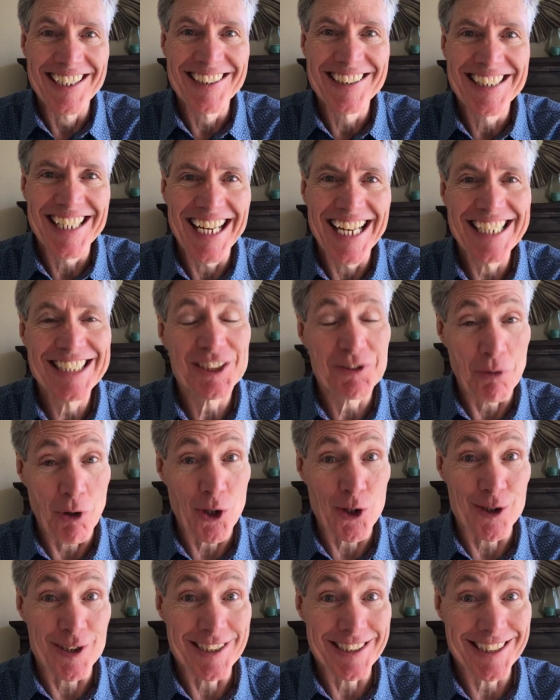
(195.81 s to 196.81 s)
okay,
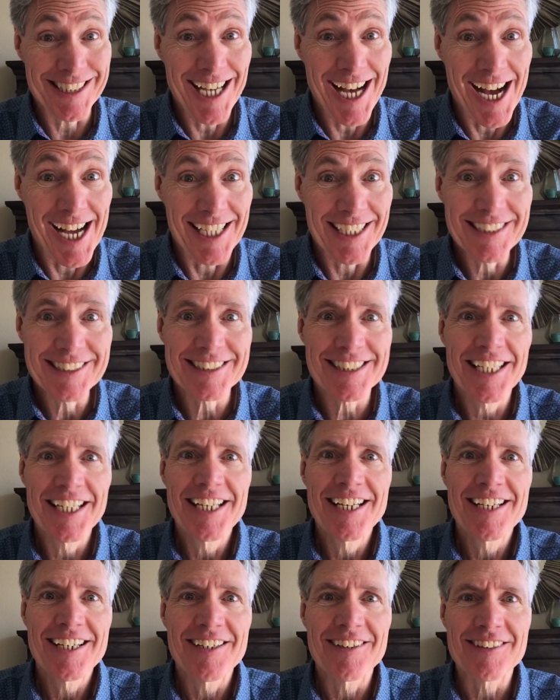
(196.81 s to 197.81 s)
smaller in size,
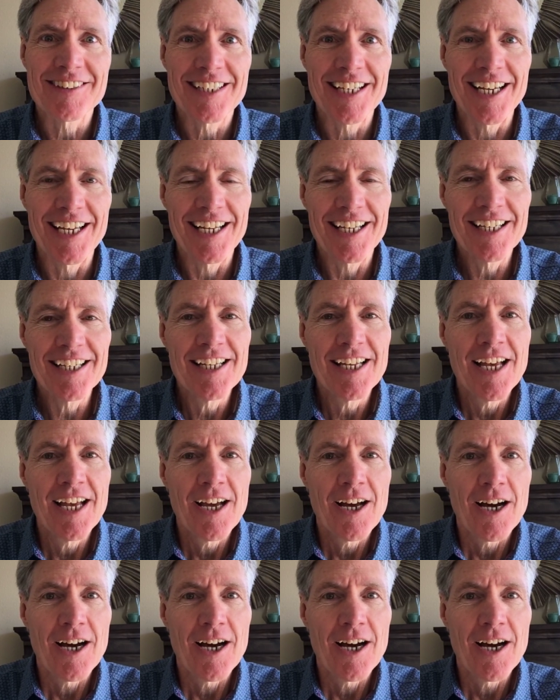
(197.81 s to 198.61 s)
okay,